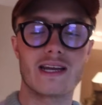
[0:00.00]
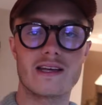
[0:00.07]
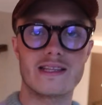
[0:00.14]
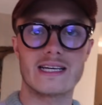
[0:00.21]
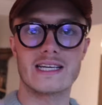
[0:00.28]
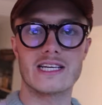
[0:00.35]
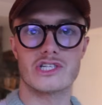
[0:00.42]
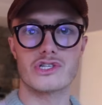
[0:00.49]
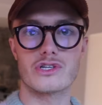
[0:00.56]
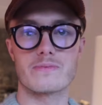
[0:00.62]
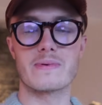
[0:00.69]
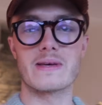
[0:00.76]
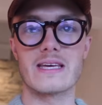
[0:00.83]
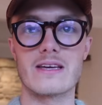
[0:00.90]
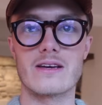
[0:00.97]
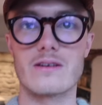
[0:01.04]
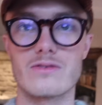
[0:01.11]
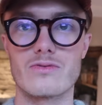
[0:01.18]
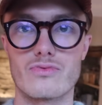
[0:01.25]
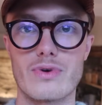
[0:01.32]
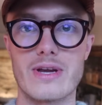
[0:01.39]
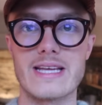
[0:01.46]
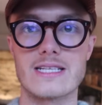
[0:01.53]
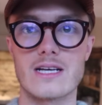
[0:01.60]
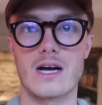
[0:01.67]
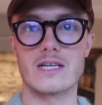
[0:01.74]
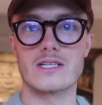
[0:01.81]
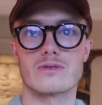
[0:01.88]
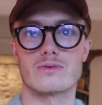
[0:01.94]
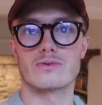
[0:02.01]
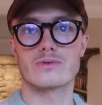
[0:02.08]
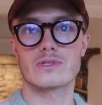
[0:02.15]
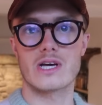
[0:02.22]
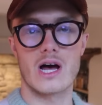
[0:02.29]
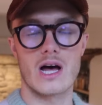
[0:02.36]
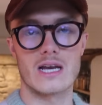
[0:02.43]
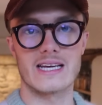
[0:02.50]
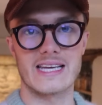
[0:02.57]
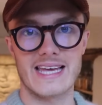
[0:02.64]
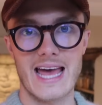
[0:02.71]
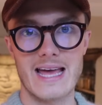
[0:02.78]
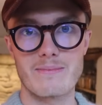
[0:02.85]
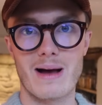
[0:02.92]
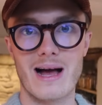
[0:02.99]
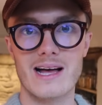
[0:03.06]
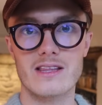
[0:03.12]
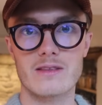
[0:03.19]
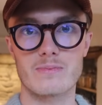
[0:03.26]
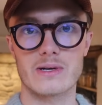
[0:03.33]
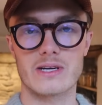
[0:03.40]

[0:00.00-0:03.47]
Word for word: I think it should be retitled Girl and Gay Math,